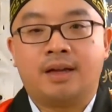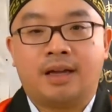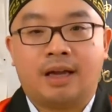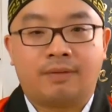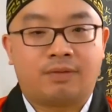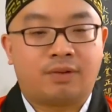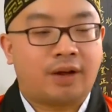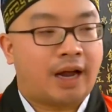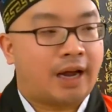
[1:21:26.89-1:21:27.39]

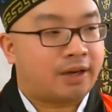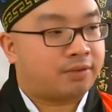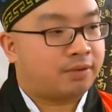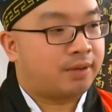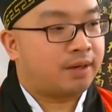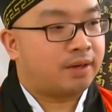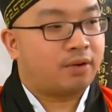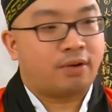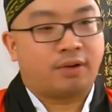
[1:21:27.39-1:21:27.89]
if you
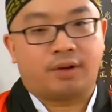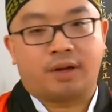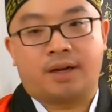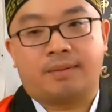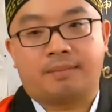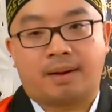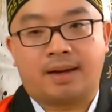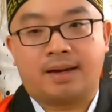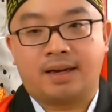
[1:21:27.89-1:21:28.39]
actually learn
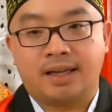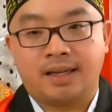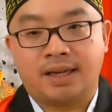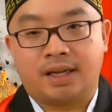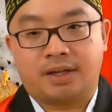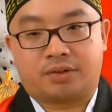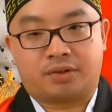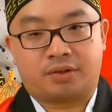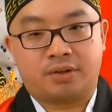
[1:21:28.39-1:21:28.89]
in my
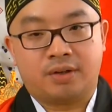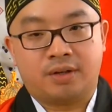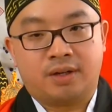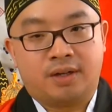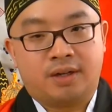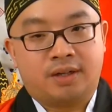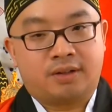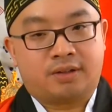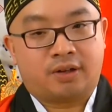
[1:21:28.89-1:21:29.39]
lineage,
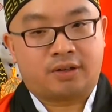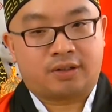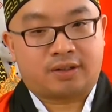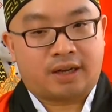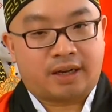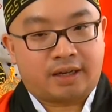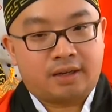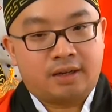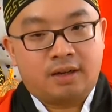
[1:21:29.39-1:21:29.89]
there's
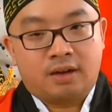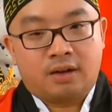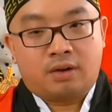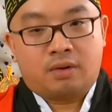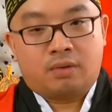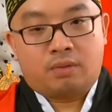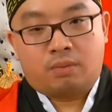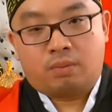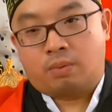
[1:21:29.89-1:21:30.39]
like,
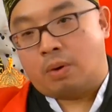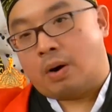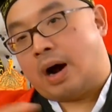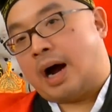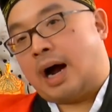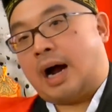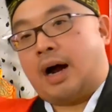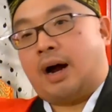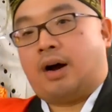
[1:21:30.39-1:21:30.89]

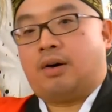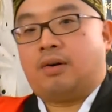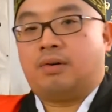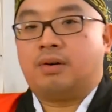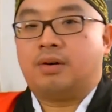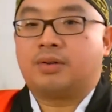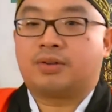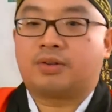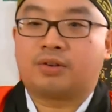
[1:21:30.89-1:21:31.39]

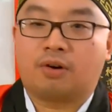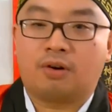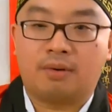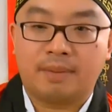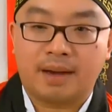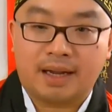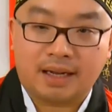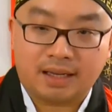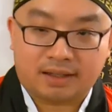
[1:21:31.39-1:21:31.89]
wow, so
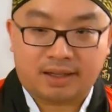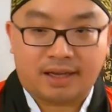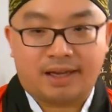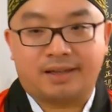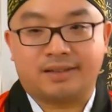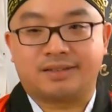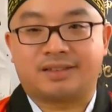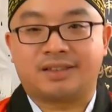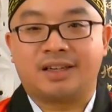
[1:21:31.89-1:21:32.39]
many
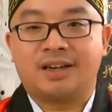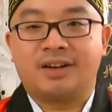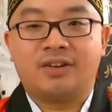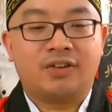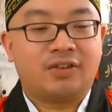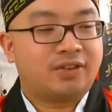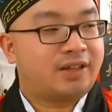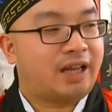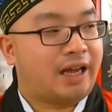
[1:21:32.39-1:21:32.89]
things
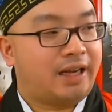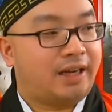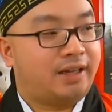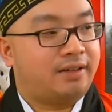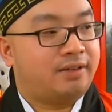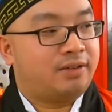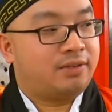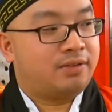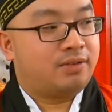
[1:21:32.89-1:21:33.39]
that
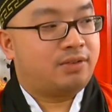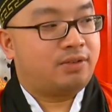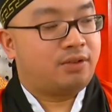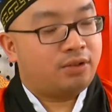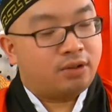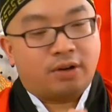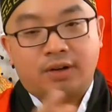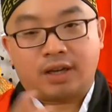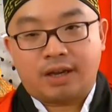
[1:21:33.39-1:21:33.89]

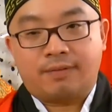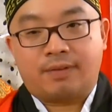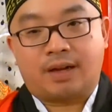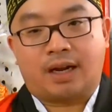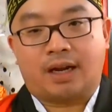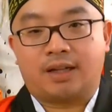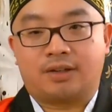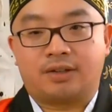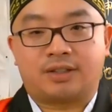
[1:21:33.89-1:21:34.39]
you don't even
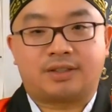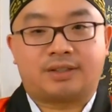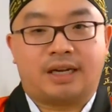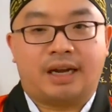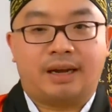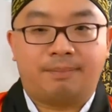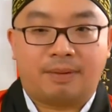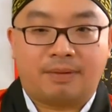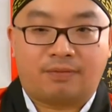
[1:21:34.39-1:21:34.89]

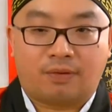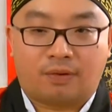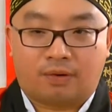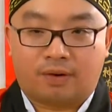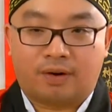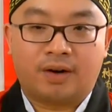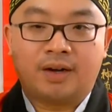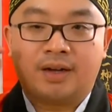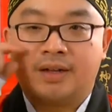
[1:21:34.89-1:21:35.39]
understand
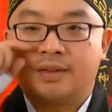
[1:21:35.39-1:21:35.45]
before,